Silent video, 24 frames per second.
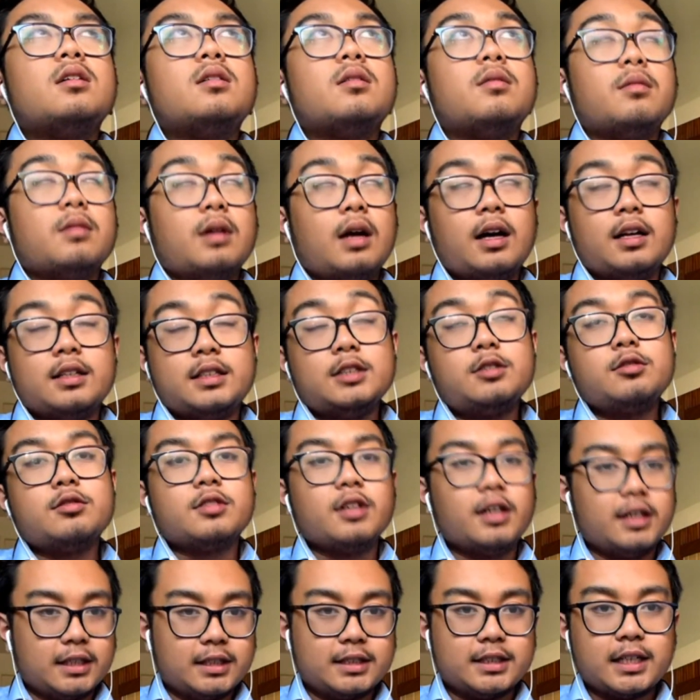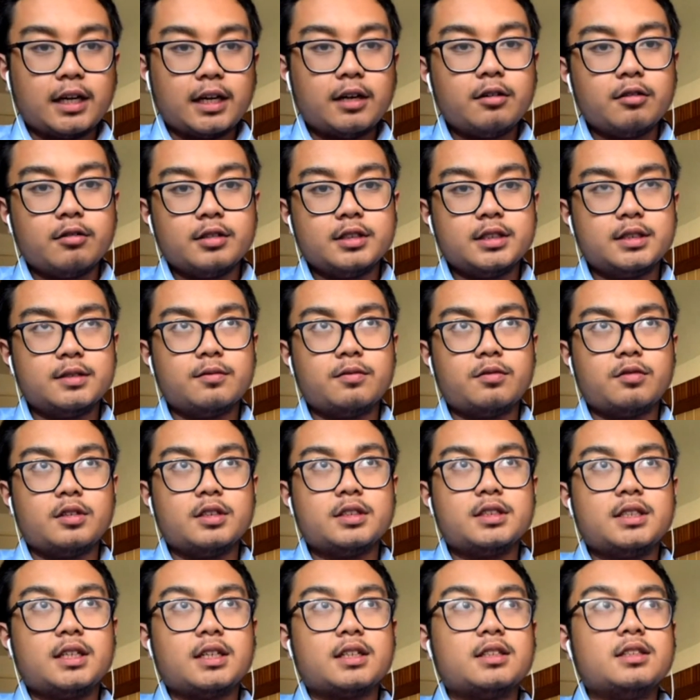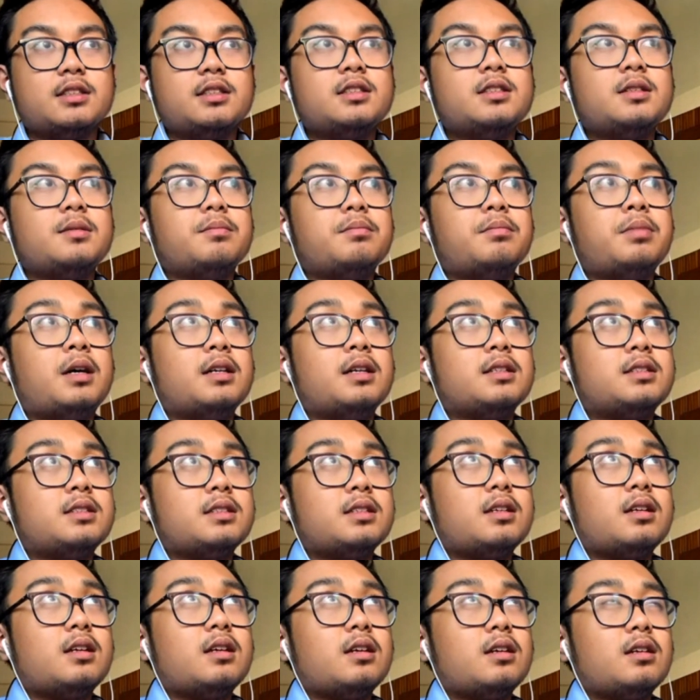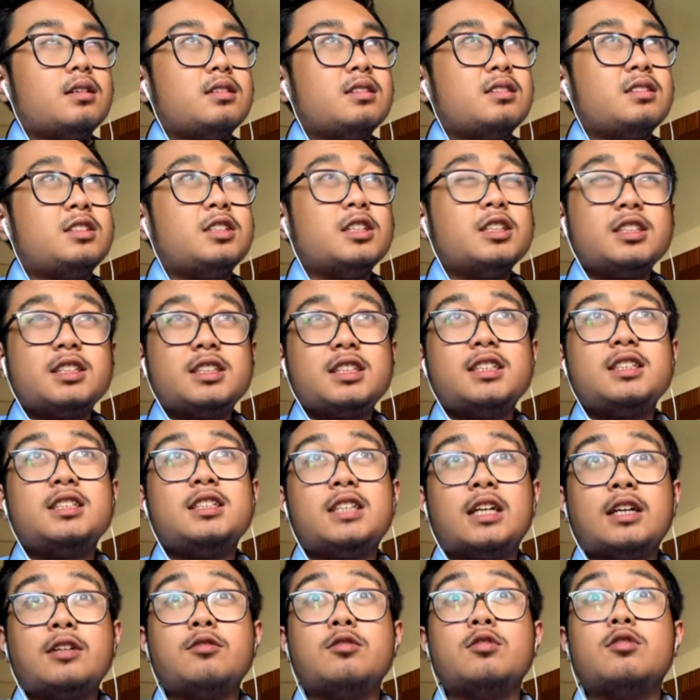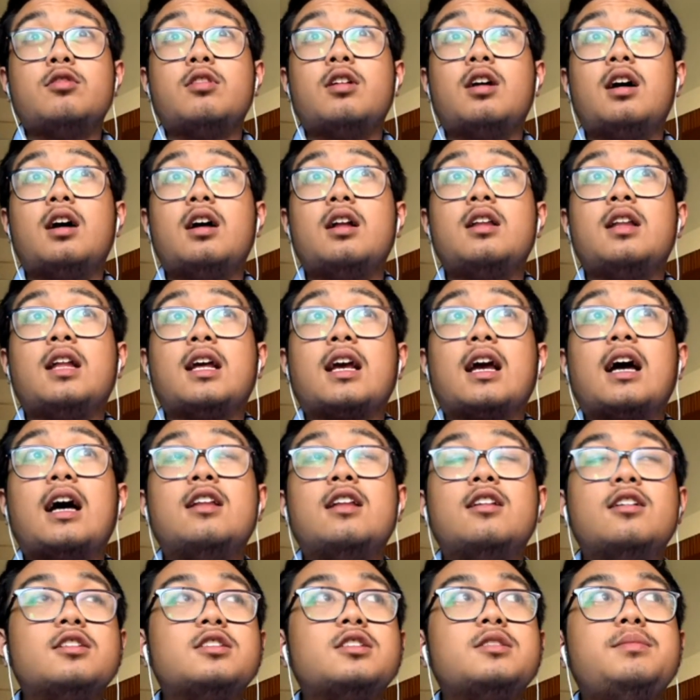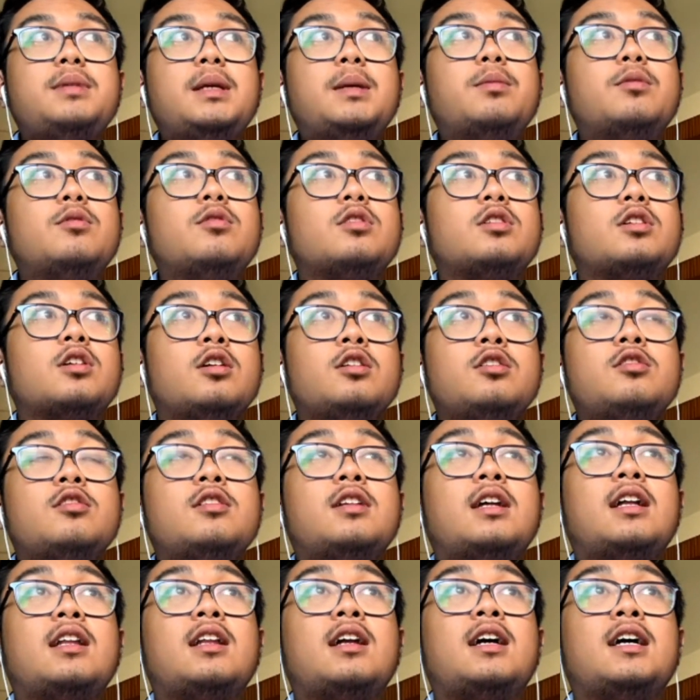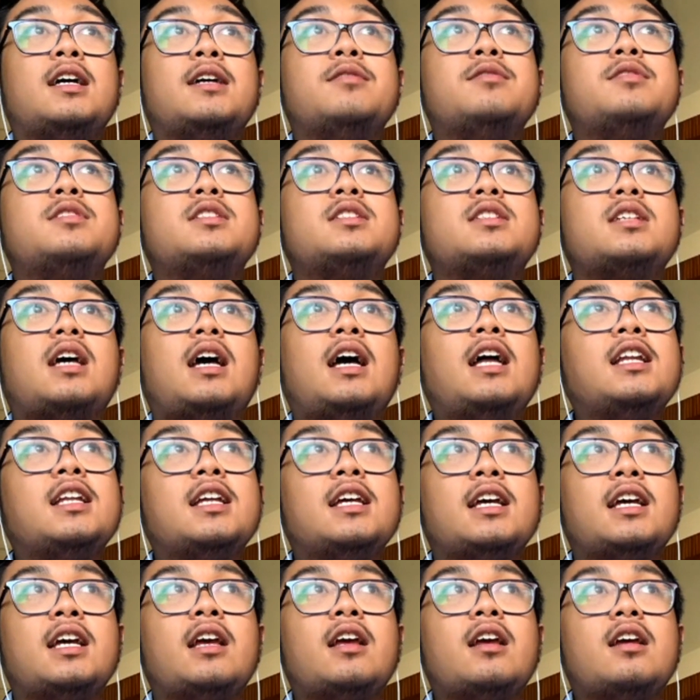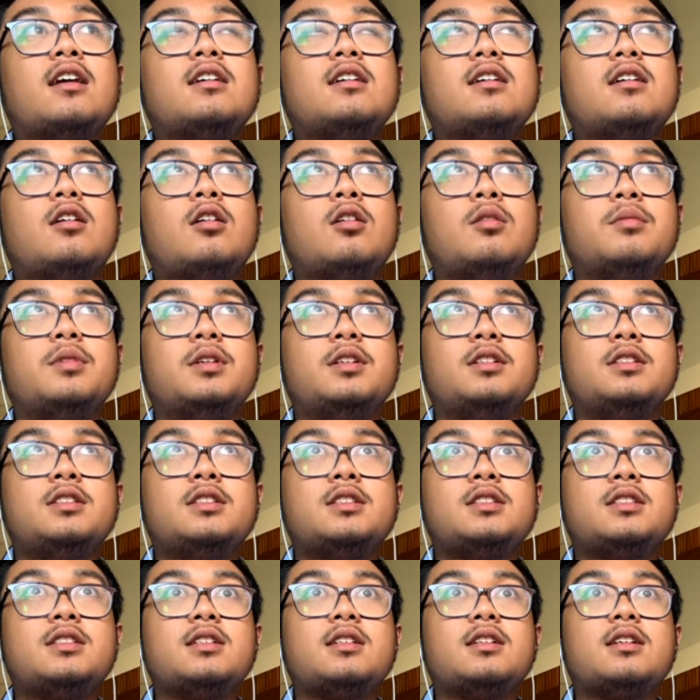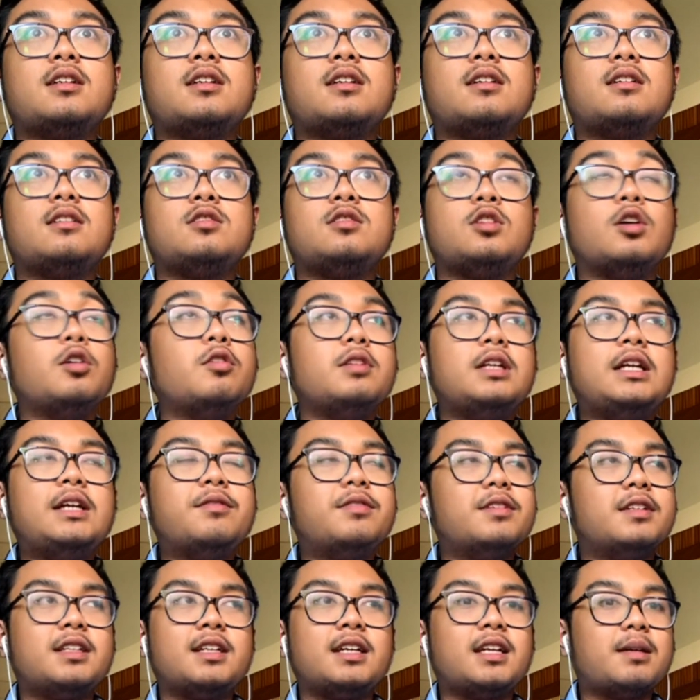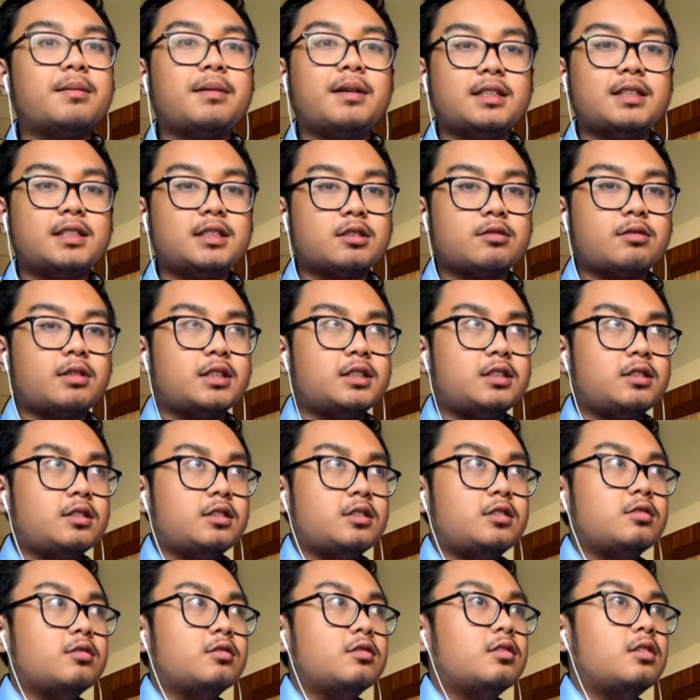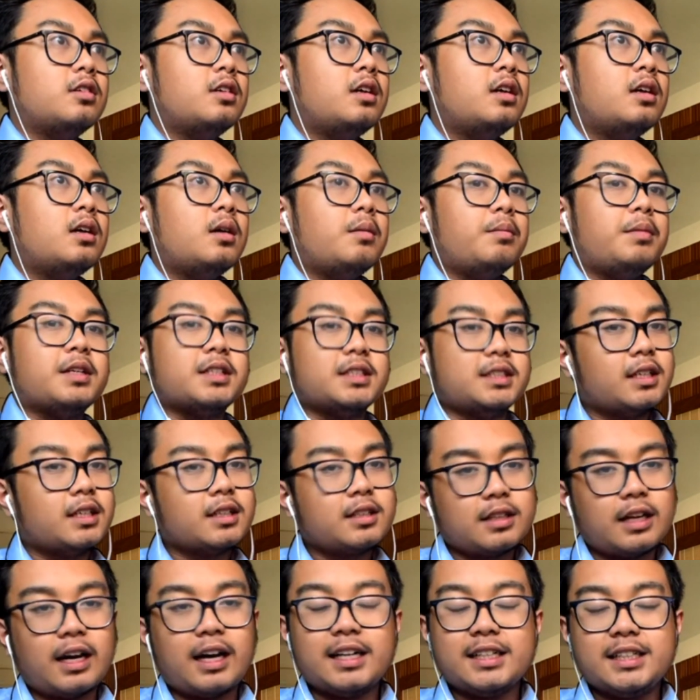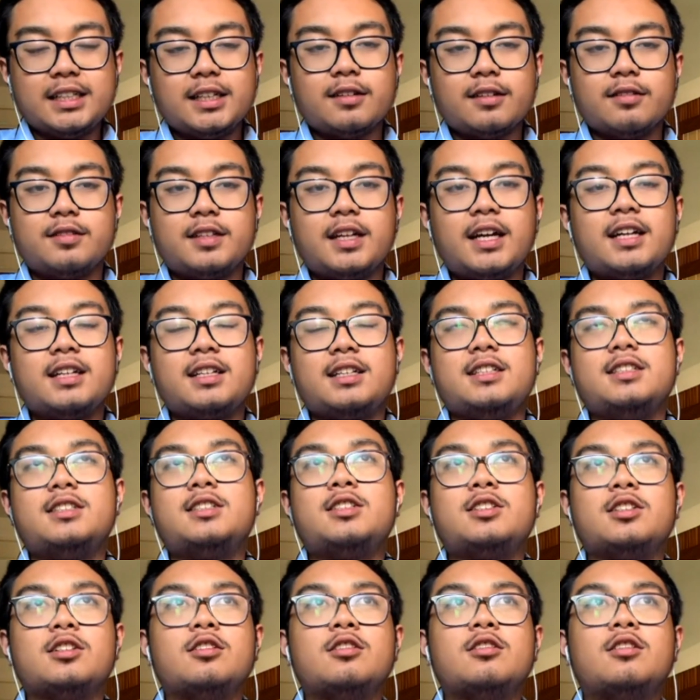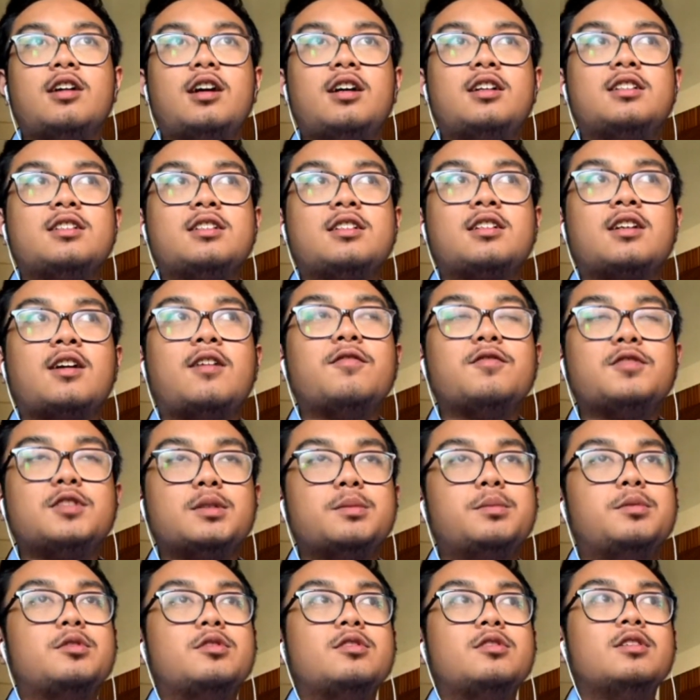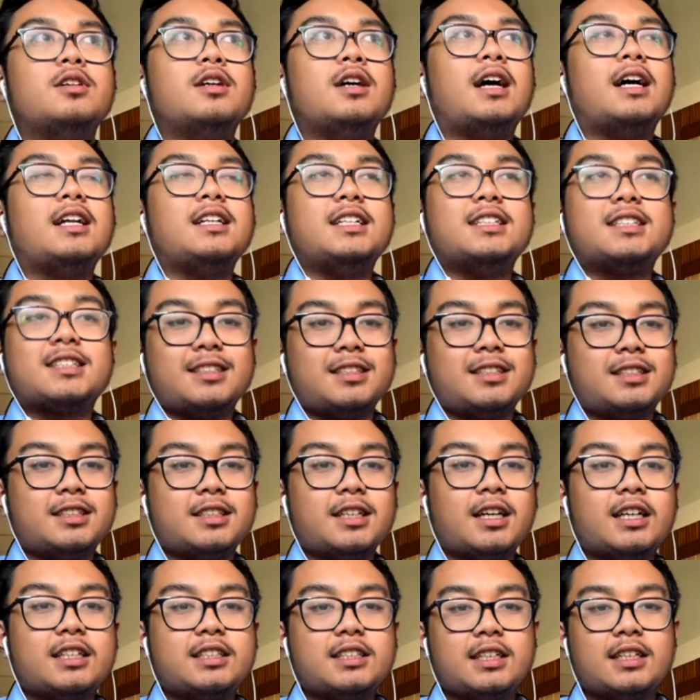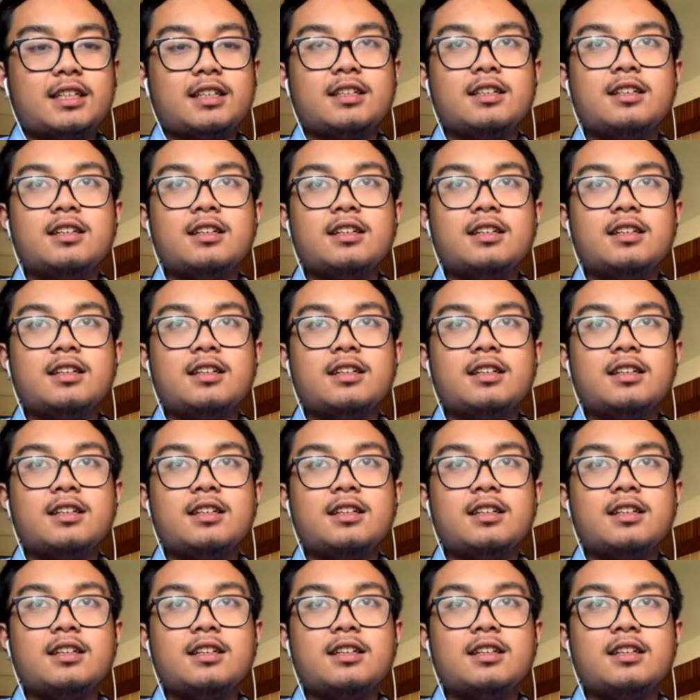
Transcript: uh, disregarding terrorism for a second, but just in general, like a lot of people go through their lives and they almost don't even think about this question at all because the idea of death is so uncomfortable and disconcerting.